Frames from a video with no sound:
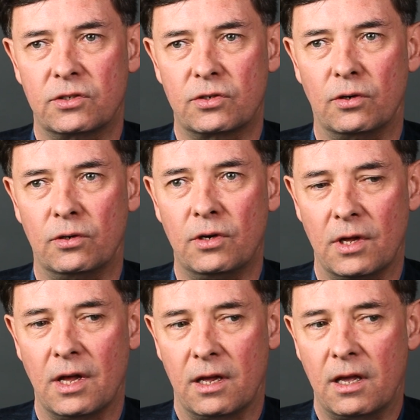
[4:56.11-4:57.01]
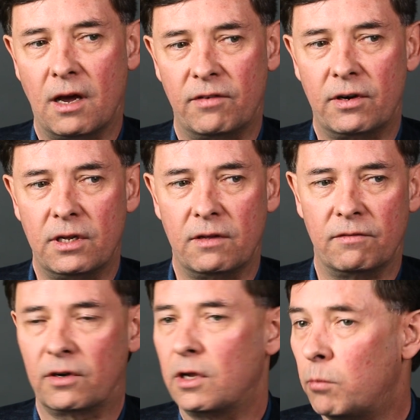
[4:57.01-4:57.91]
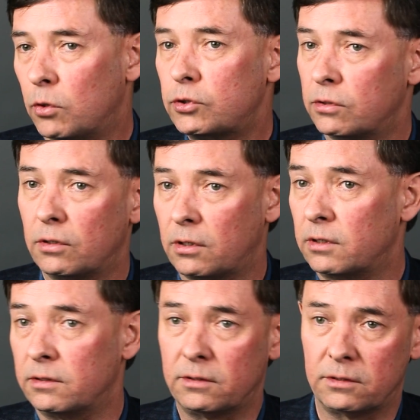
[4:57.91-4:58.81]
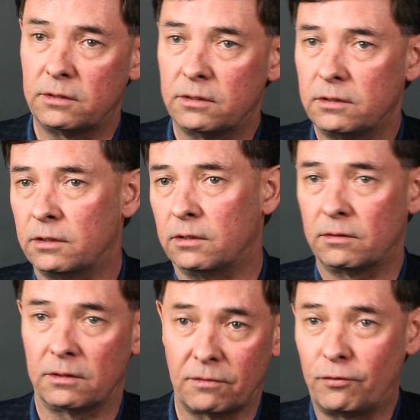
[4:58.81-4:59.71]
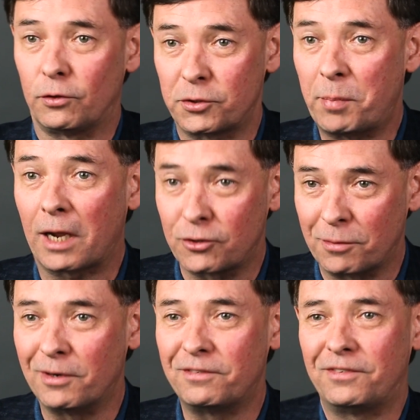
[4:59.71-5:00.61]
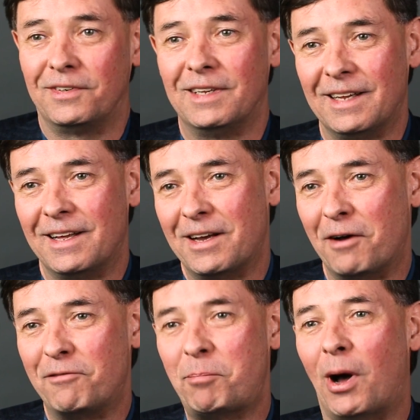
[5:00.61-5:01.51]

So, yeah, very, very emotional, and you know, a full spectrum of